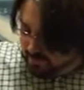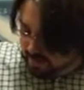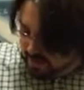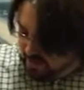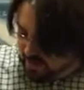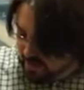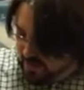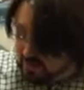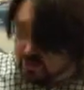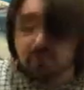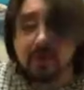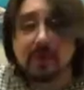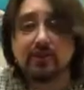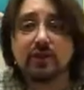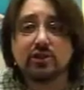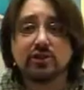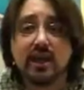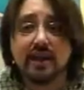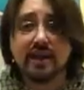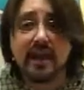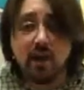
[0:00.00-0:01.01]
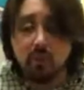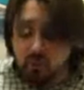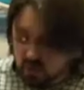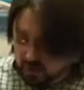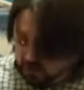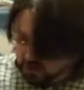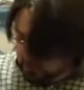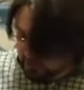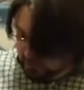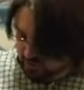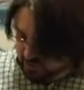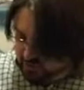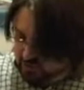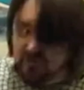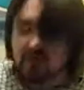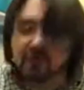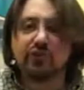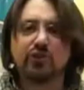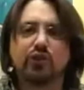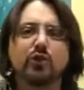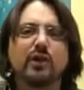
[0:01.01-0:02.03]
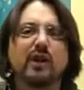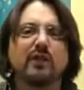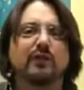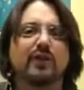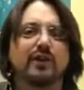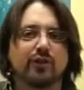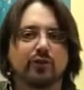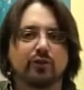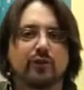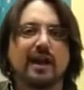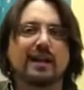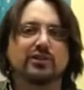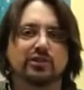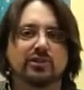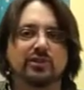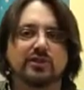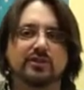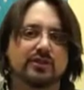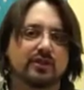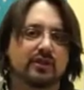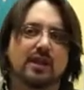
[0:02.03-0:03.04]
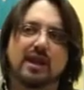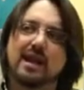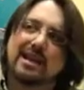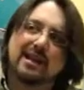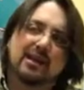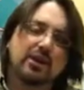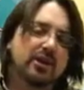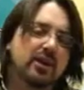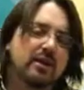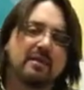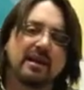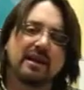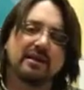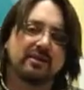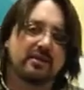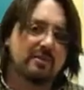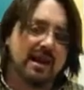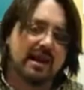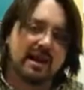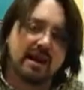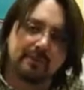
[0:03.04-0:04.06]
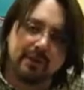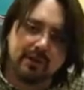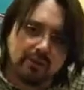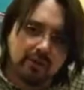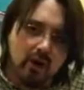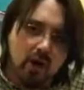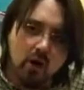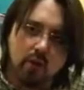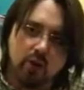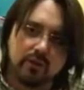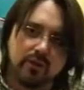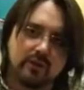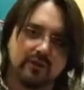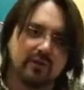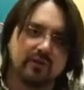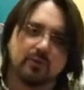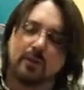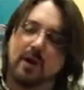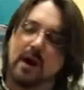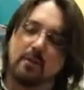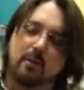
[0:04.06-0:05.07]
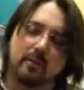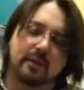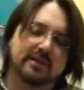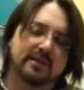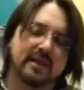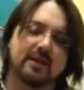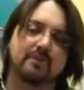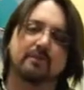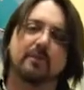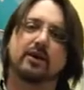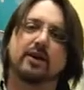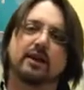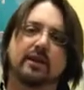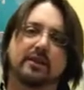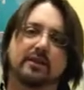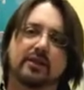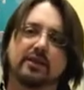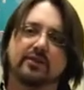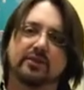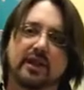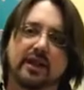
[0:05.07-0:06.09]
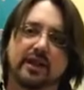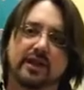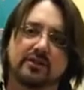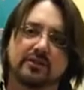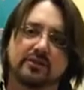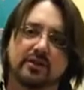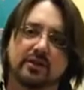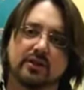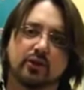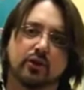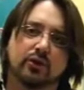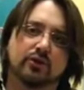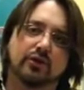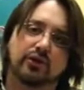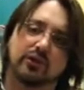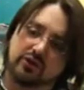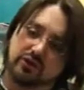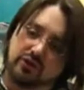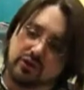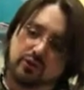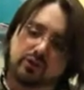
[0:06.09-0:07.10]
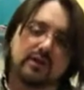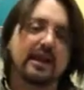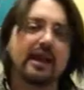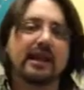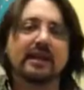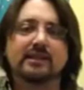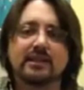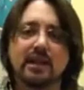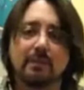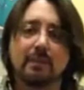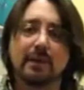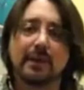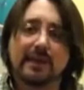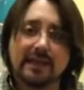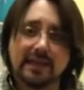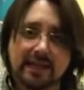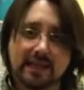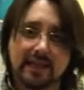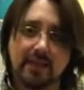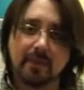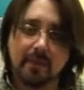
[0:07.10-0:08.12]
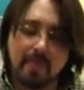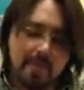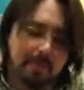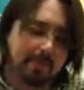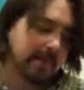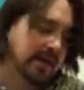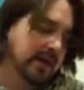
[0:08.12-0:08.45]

That's pretty much how that works. So there's two different directions, and you can basically make up your own. There's probably 10 million of these things. Those are the two that I typically hear.